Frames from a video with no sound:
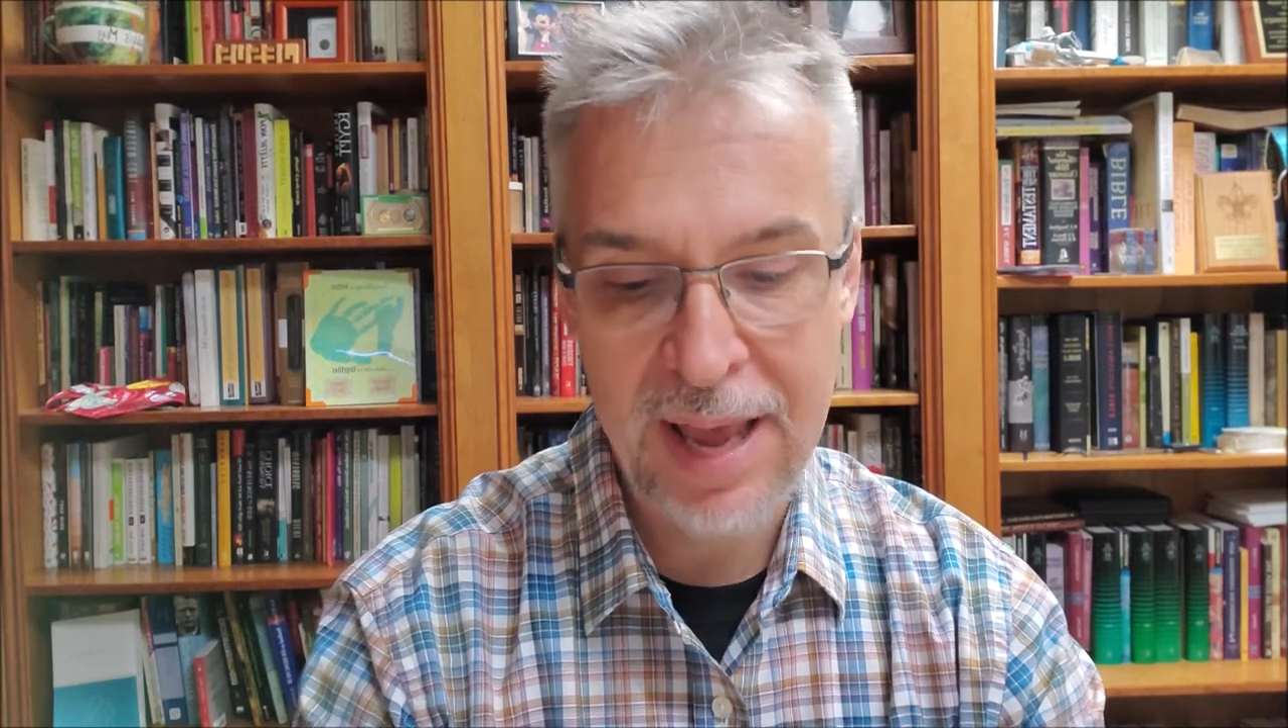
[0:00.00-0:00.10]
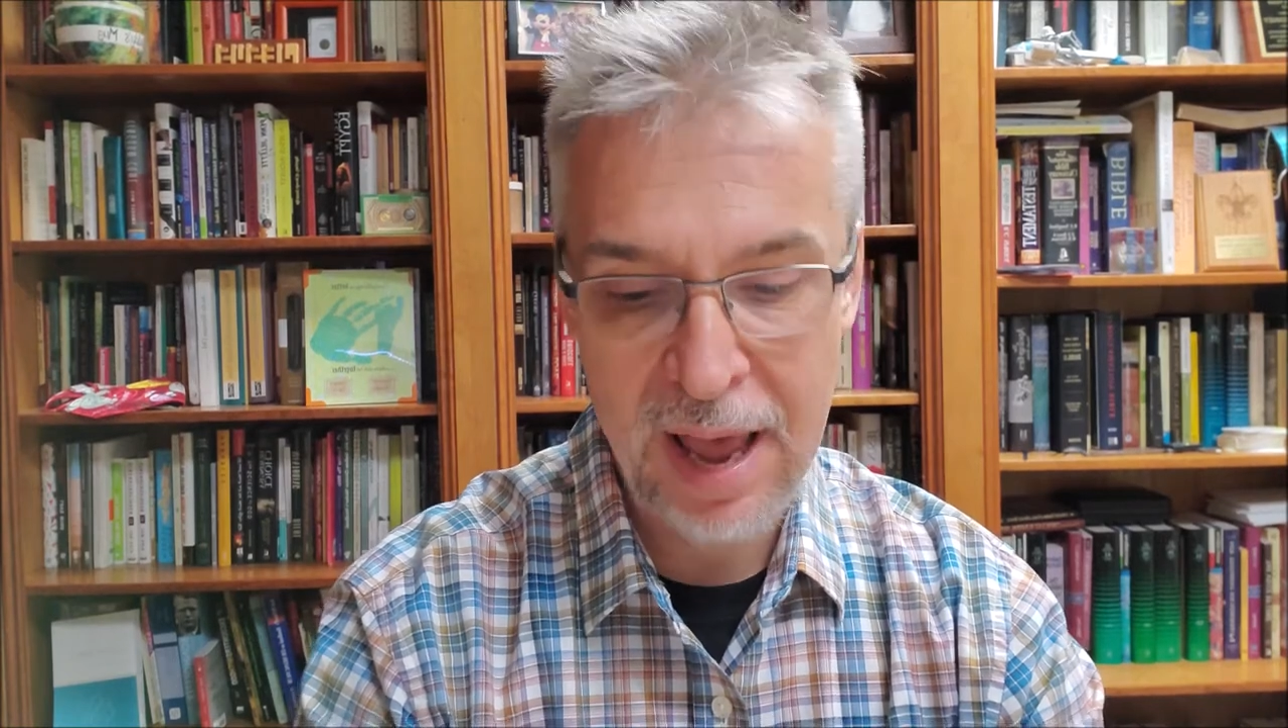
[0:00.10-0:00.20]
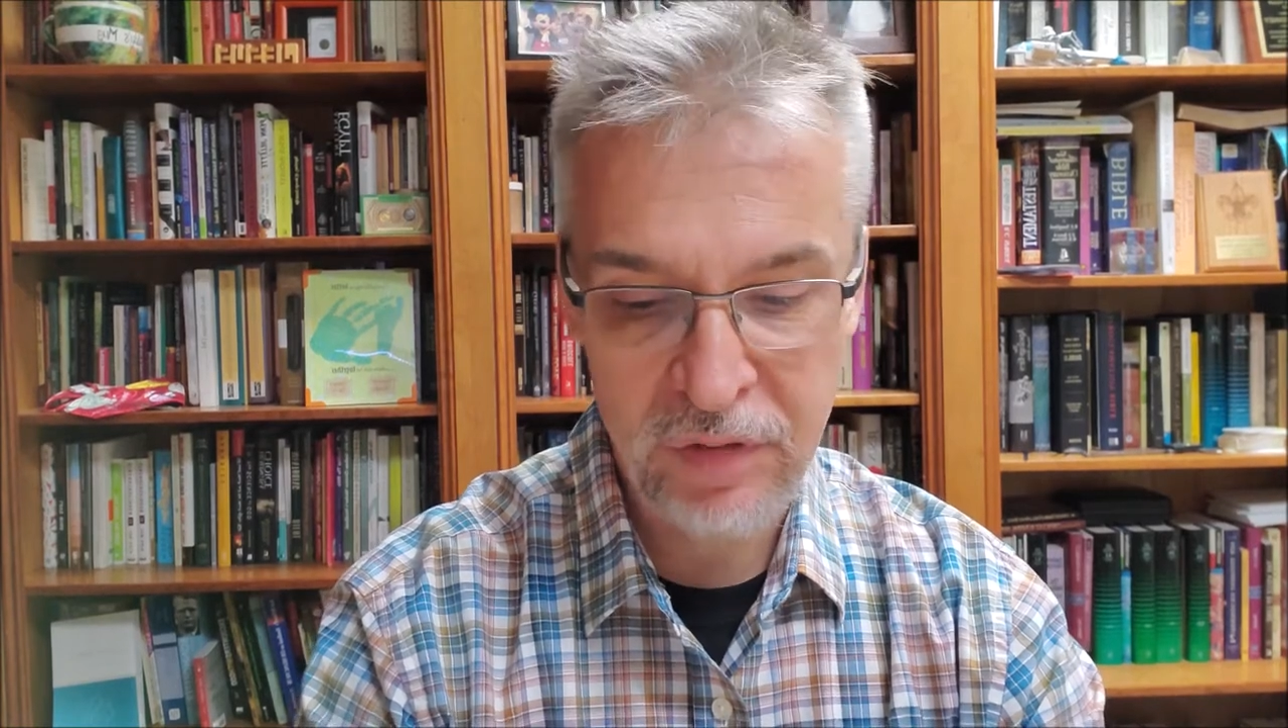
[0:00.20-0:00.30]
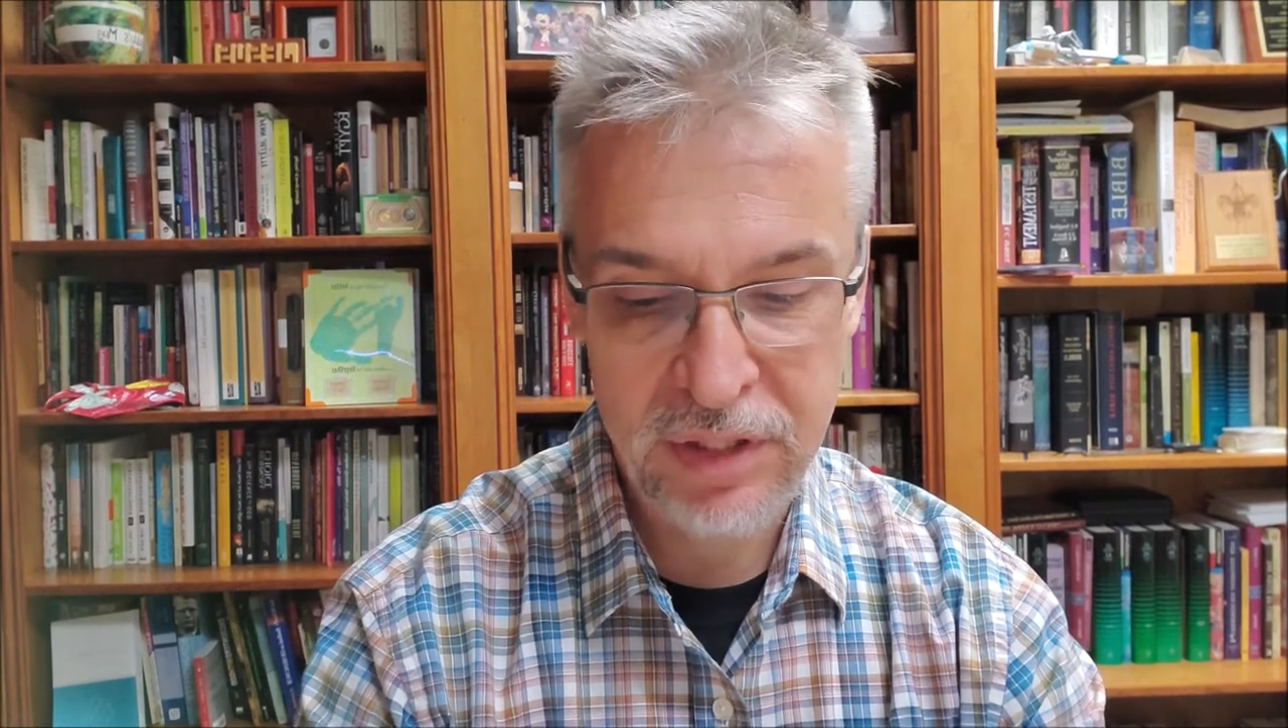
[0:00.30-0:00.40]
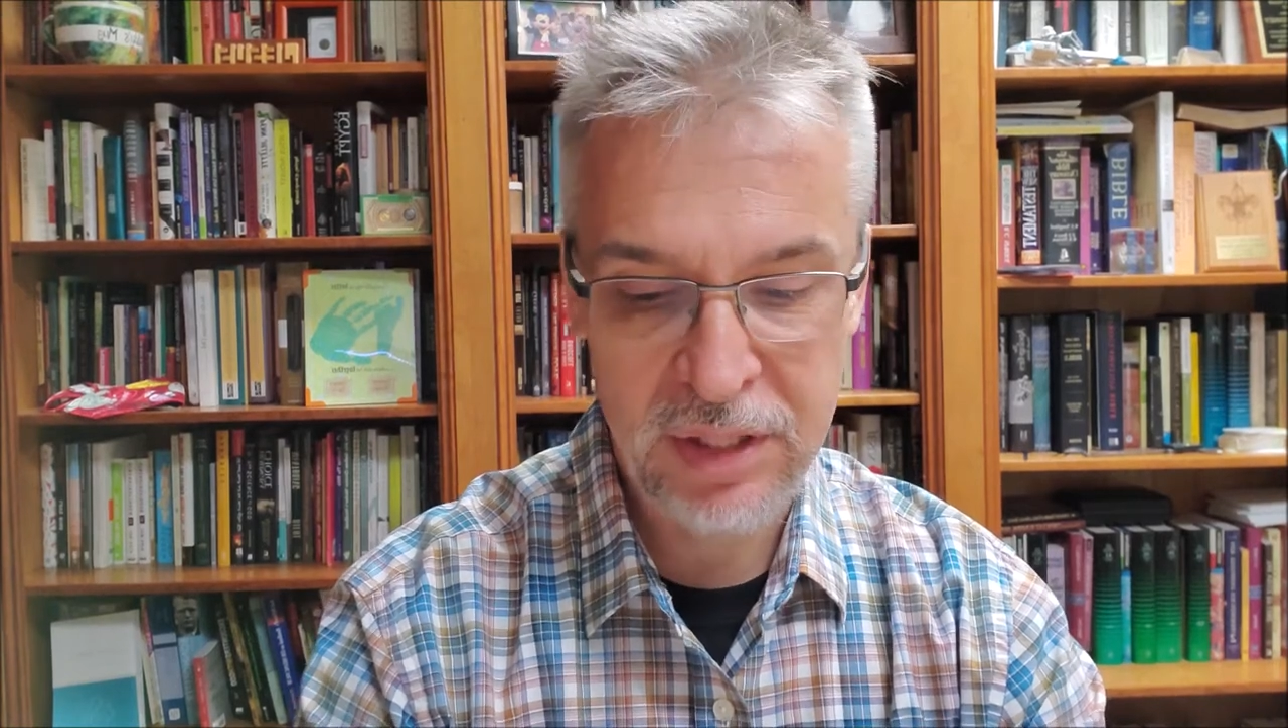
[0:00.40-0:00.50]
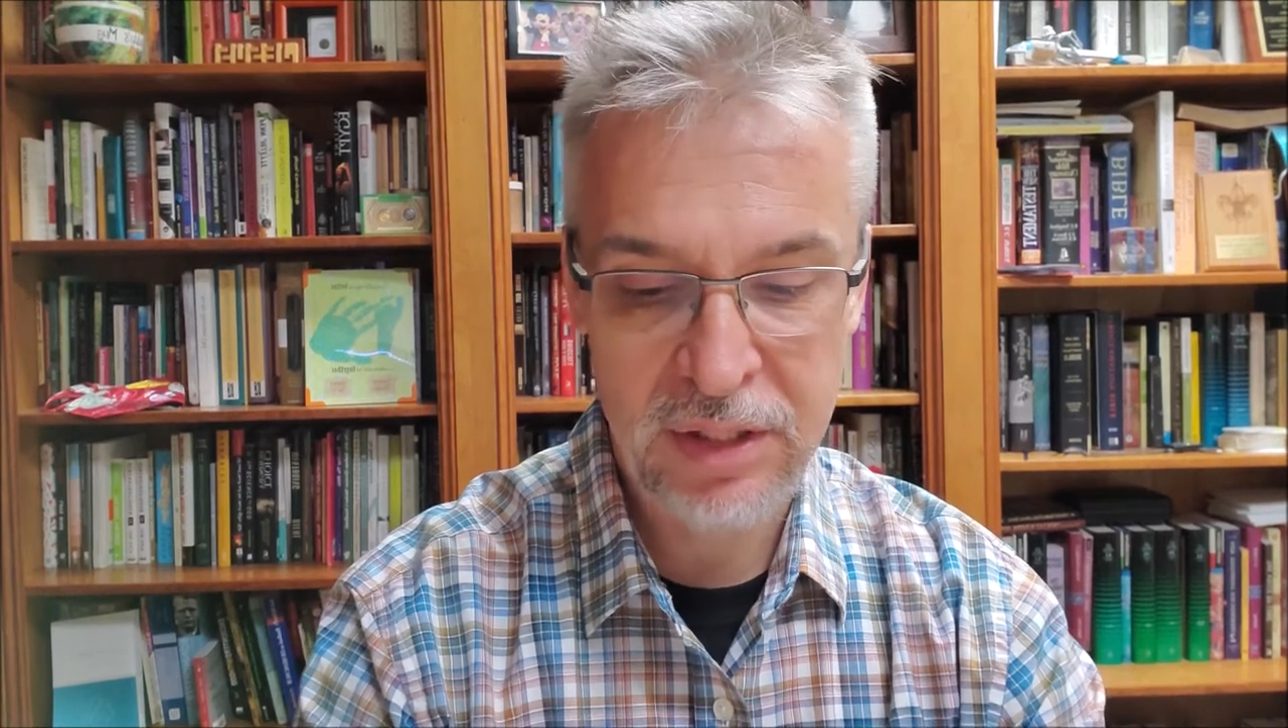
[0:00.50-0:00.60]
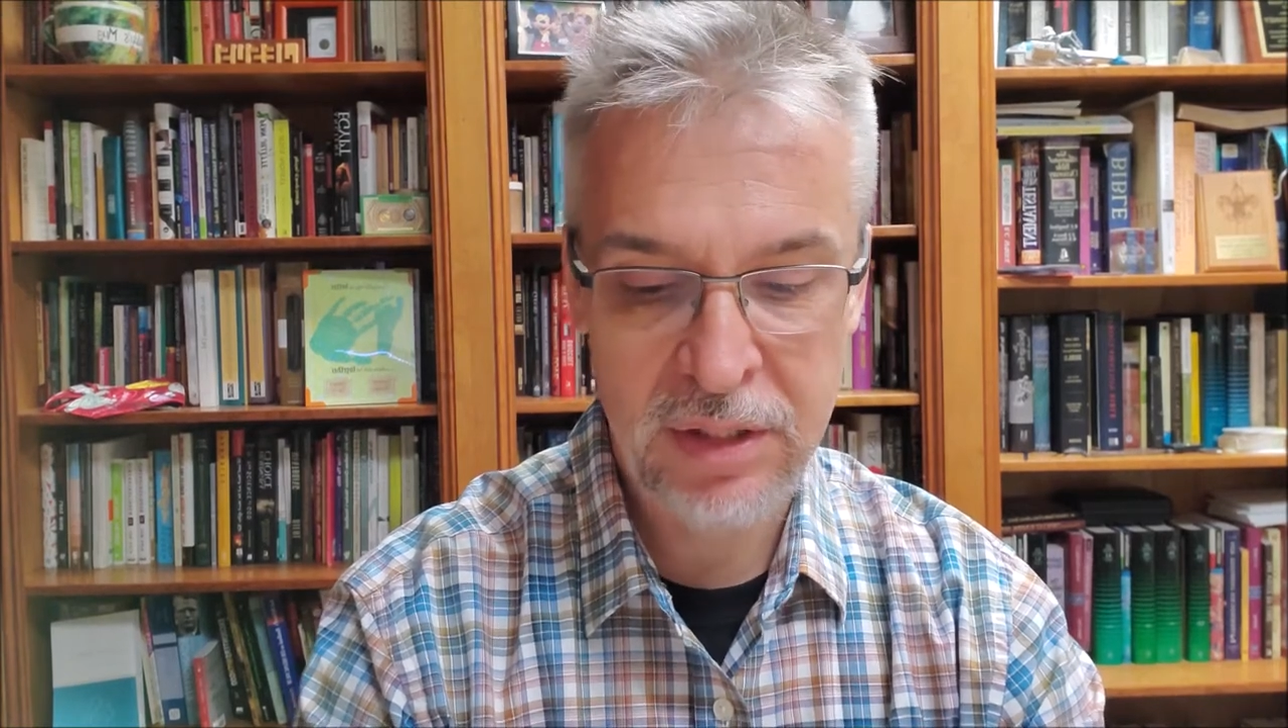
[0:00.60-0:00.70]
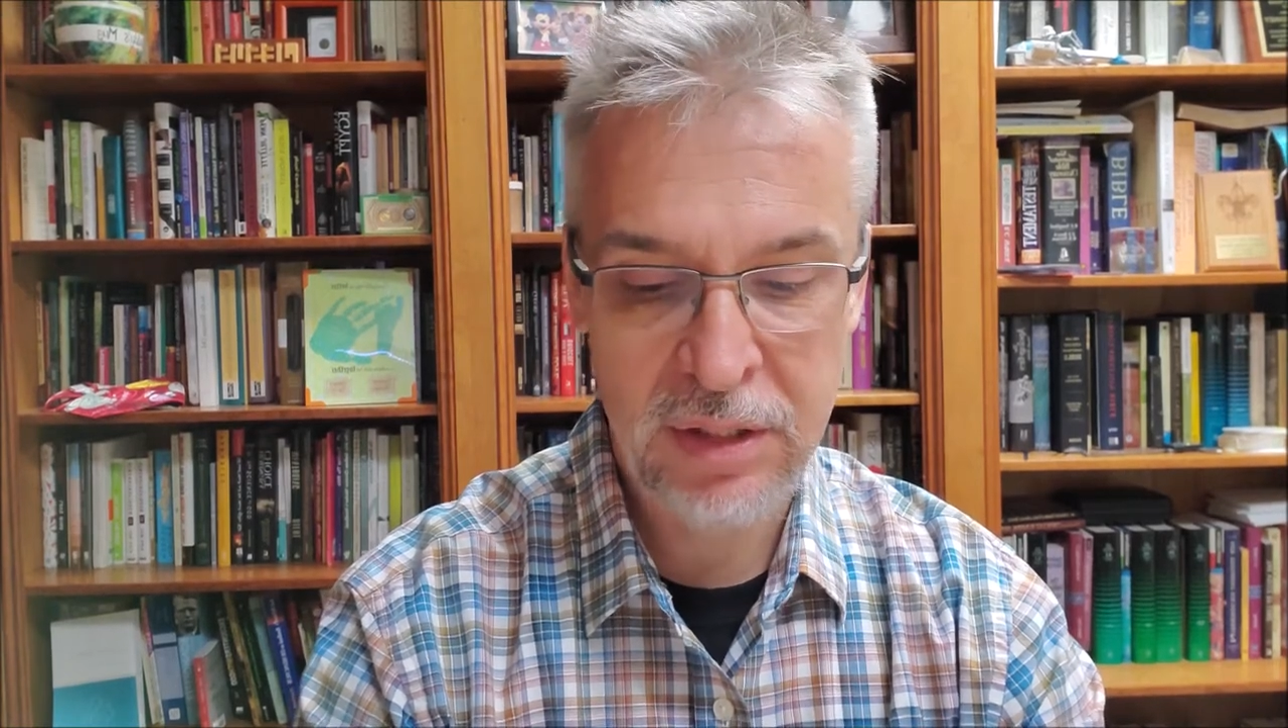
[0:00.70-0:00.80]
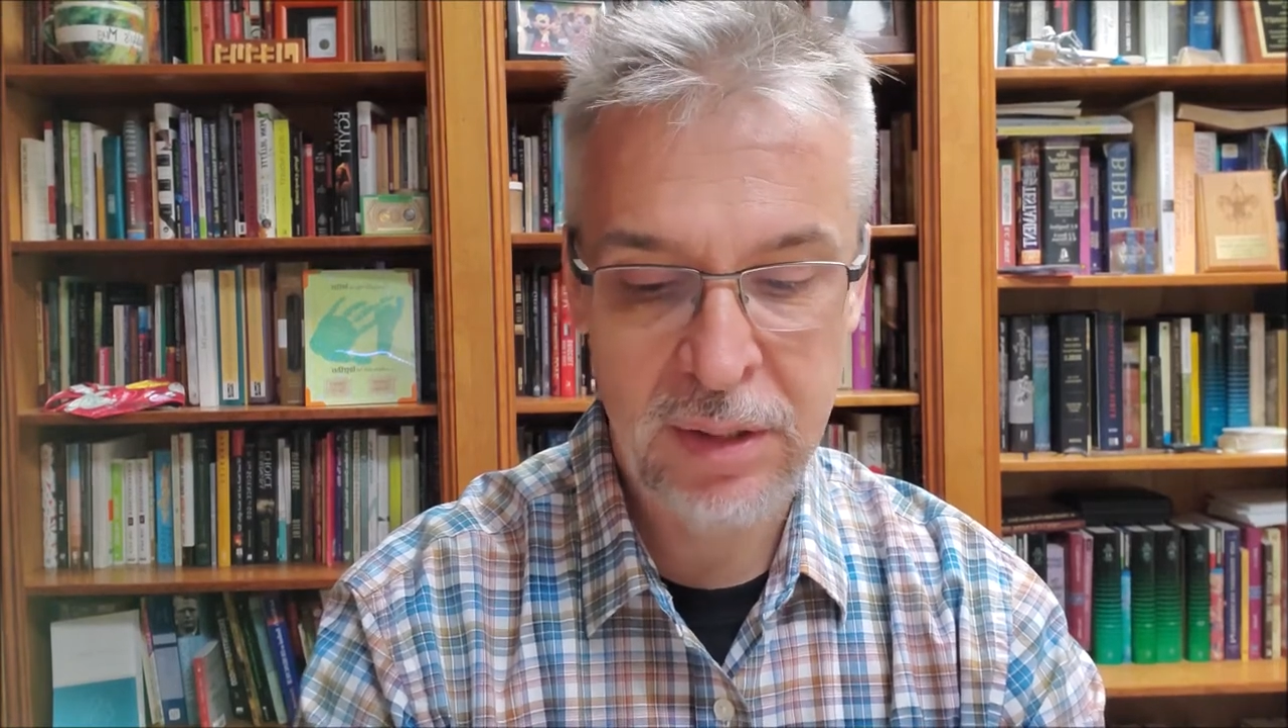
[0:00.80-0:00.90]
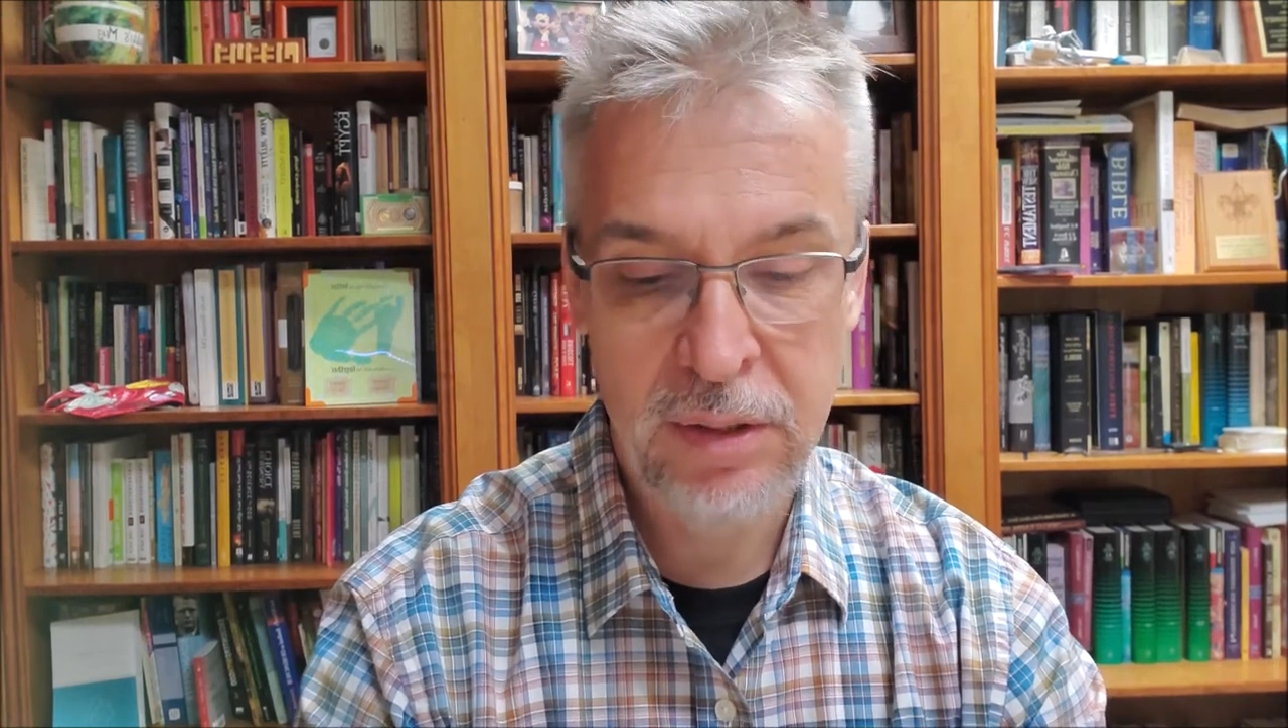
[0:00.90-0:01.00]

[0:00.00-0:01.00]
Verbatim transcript: Ephesus,